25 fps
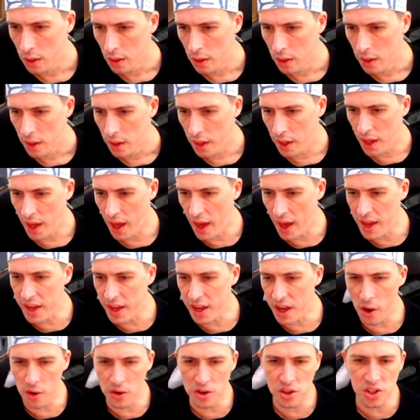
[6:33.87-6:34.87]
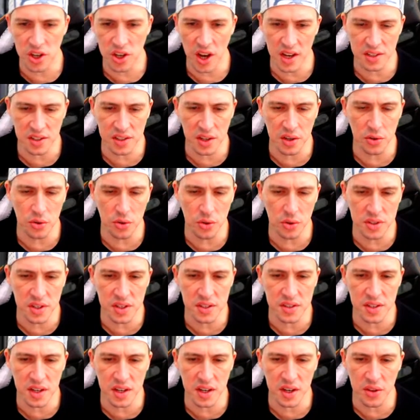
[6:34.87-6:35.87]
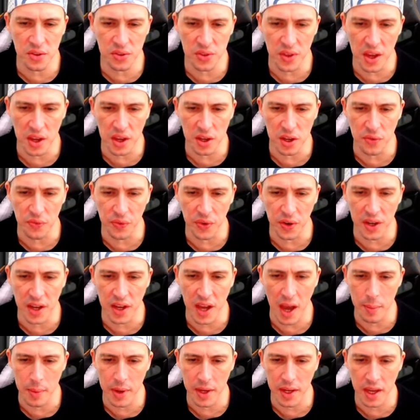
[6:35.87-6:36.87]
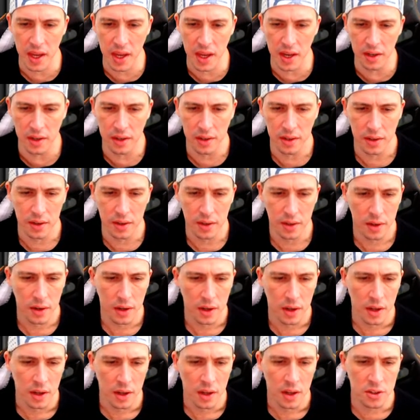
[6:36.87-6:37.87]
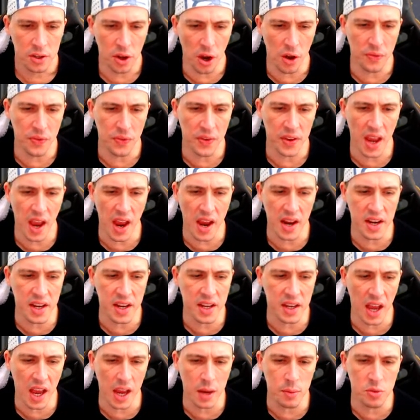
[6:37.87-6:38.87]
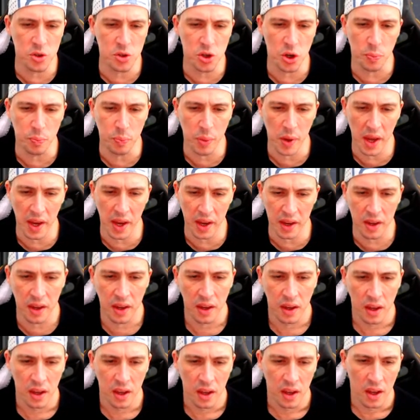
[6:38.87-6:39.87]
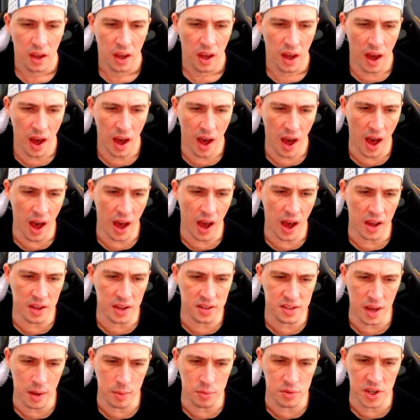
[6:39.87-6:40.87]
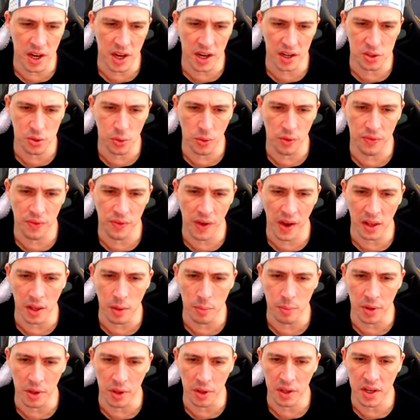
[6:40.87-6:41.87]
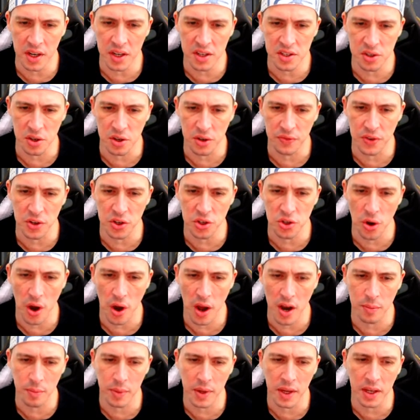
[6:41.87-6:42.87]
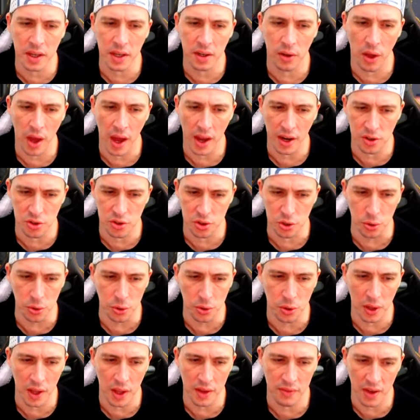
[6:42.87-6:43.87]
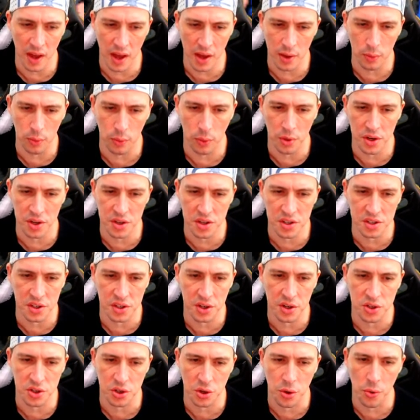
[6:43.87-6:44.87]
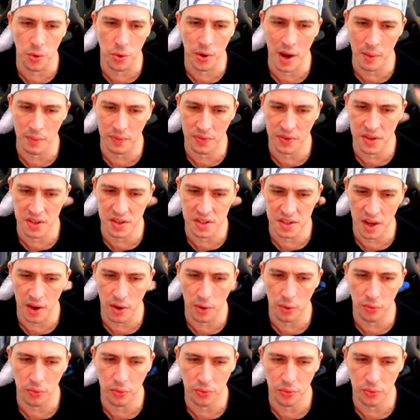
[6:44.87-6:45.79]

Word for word: How you going, Justin? Good to see you. Thank you for coming in. Don't forget, any games you pick are subject to availability, so if you try to be, like, too clever, well, you're just going to screw it up for yourself.